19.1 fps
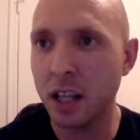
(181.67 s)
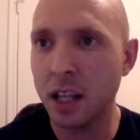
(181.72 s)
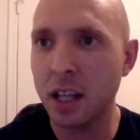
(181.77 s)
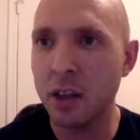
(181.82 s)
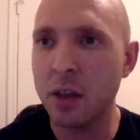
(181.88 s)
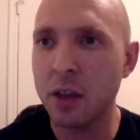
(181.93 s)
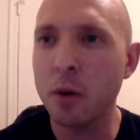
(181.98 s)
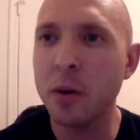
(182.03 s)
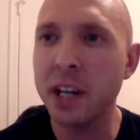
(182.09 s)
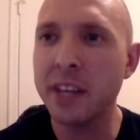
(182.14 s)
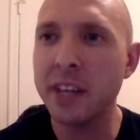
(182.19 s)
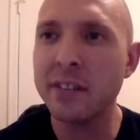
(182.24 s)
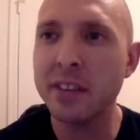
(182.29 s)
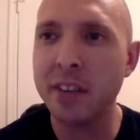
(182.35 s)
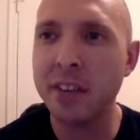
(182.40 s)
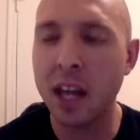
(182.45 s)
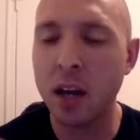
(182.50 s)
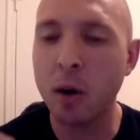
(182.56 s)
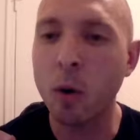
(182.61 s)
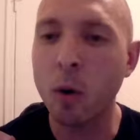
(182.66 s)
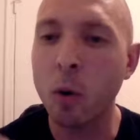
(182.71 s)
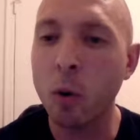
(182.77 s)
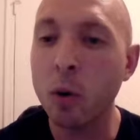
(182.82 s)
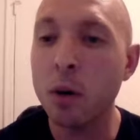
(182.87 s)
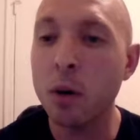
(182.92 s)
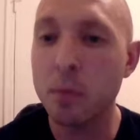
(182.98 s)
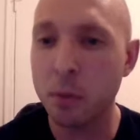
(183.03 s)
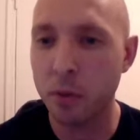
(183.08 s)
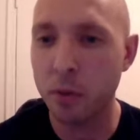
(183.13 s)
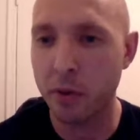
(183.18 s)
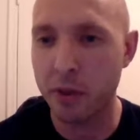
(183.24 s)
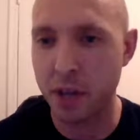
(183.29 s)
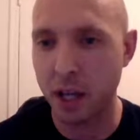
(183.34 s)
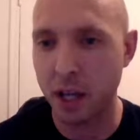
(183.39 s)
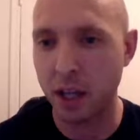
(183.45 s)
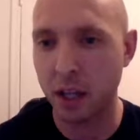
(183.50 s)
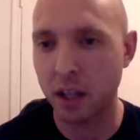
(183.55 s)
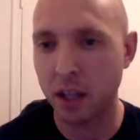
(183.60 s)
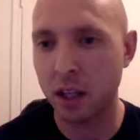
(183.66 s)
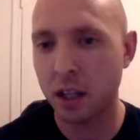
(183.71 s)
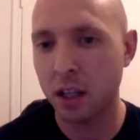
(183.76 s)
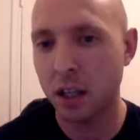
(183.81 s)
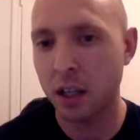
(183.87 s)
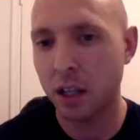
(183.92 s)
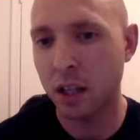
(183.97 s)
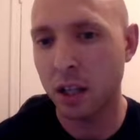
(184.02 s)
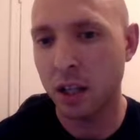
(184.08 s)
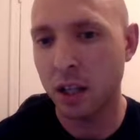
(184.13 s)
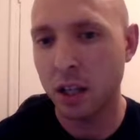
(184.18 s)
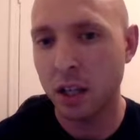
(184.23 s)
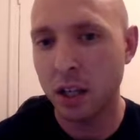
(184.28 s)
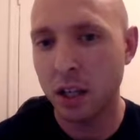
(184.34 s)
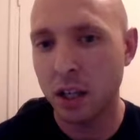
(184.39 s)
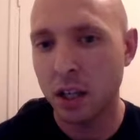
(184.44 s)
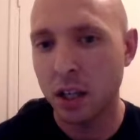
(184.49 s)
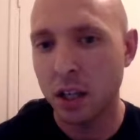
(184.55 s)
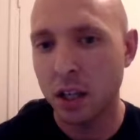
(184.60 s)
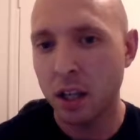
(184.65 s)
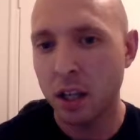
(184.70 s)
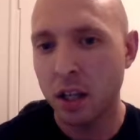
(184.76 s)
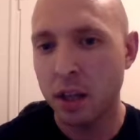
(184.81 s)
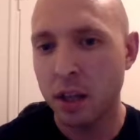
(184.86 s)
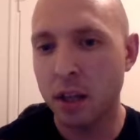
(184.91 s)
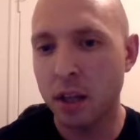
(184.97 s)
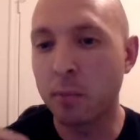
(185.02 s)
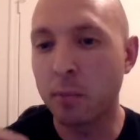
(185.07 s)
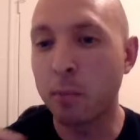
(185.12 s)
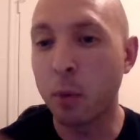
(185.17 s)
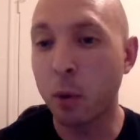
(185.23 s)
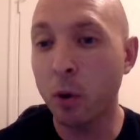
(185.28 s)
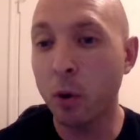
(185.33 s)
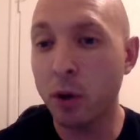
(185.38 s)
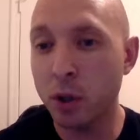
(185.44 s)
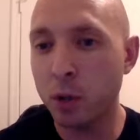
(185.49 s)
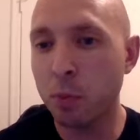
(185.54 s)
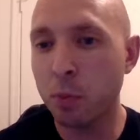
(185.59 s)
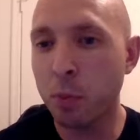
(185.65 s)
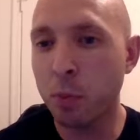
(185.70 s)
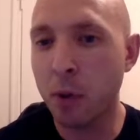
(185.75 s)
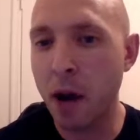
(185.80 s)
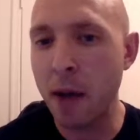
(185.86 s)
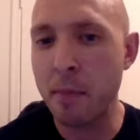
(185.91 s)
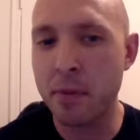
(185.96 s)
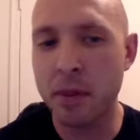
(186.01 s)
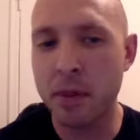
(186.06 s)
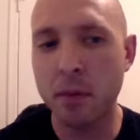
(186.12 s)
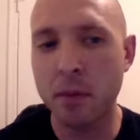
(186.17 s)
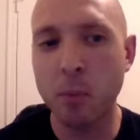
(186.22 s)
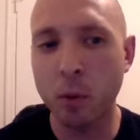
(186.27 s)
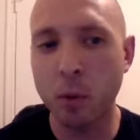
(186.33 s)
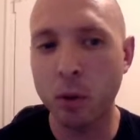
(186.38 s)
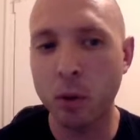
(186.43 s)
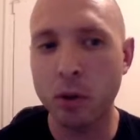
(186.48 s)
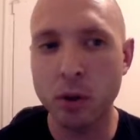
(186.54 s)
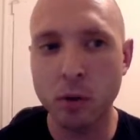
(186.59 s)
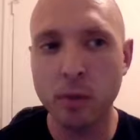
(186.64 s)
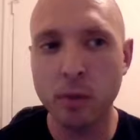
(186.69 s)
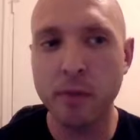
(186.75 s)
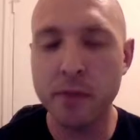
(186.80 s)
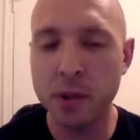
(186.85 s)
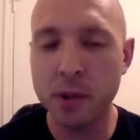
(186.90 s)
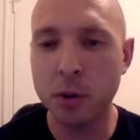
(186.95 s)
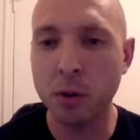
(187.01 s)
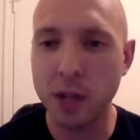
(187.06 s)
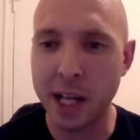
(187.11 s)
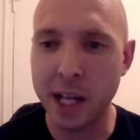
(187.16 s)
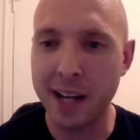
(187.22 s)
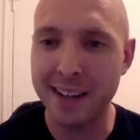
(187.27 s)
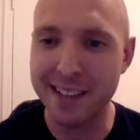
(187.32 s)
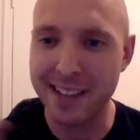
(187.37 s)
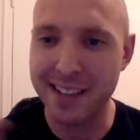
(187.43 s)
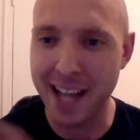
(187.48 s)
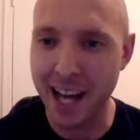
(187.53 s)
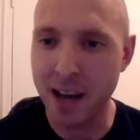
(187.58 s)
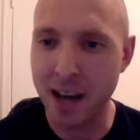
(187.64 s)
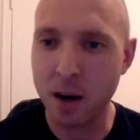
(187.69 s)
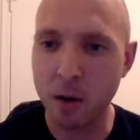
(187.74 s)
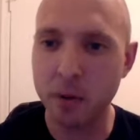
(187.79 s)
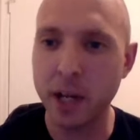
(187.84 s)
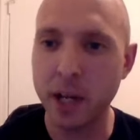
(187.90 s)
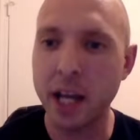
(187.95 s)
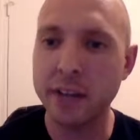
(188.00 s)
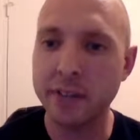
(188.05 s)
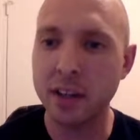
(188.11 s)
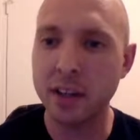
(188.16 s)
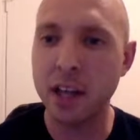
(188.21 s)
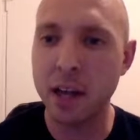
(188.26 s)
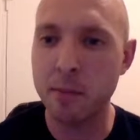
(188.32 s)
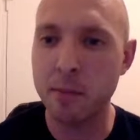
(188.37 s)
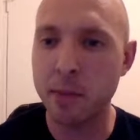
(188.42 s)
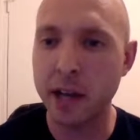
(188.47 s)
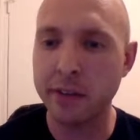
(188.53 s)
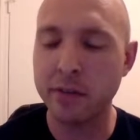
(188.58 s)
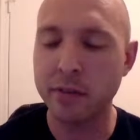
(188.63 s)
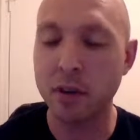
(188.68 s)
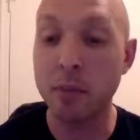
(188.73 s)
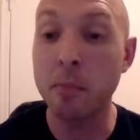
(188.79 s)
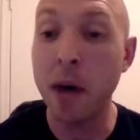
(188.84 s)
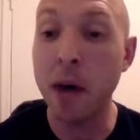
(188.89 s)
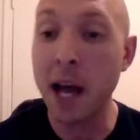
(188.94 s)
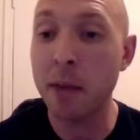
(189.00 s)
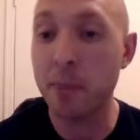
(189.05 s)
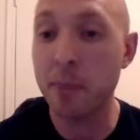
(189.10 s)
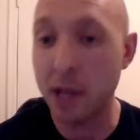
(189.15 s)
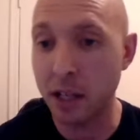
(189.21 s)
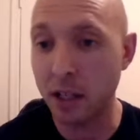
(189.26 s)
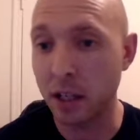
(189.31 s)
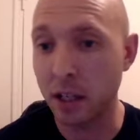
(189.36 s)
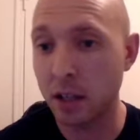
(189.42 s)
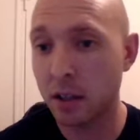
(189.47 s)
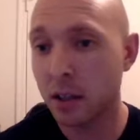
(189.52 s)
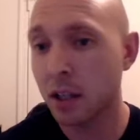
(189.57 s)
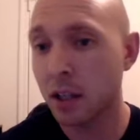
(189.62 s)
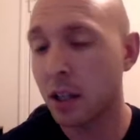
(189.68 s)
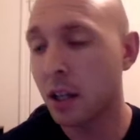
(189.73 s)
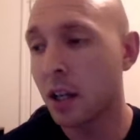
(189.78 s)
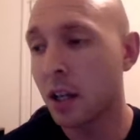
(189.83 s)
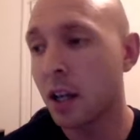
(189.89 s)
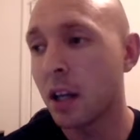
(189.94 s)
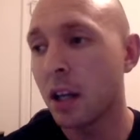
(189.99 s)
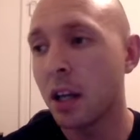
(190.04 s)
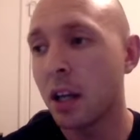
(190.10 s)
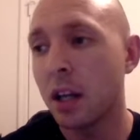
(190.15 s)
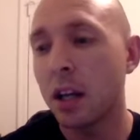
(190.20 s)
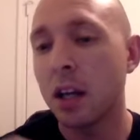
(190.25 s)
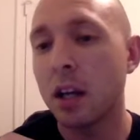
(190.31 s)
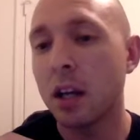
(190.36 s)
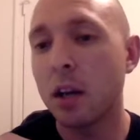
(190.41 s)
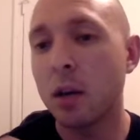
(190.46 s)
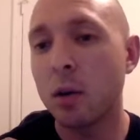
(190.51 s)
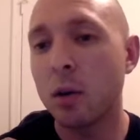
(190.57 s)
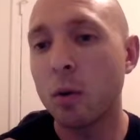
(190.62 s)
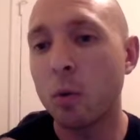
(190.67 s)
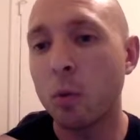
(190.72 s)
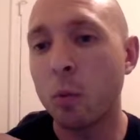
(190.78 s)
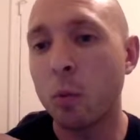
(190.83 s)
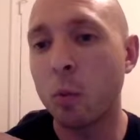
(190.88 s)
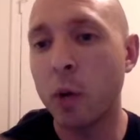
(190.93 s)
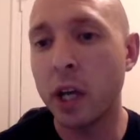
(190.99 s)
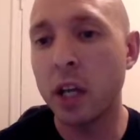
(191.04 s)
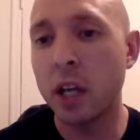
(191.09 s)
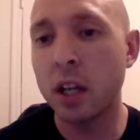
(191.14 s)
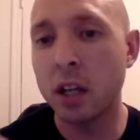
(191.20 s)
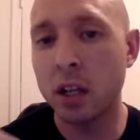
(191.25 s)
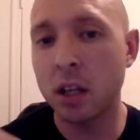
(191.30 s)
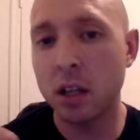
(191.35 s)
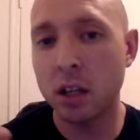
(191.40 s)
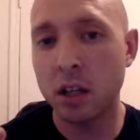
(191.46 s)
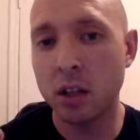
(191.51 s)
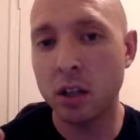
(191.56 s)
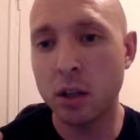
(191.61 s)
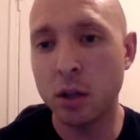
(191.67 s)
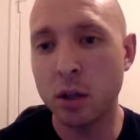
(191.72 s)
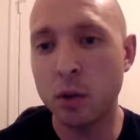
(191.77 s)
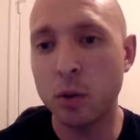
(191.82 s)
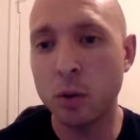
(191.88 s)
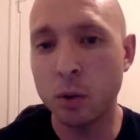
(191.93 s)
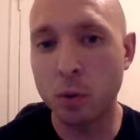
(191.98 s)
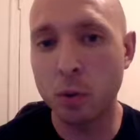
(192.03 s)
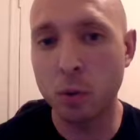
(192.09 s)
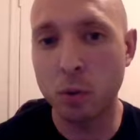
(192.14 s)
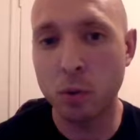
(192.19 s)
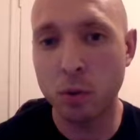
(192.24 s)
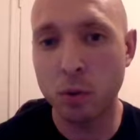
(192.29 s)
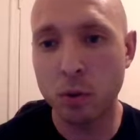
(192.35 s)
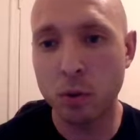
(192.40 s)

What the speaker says: though it isn't a horrible thing, the more you prep, the more you feel let down as a game master, in my opinion, when you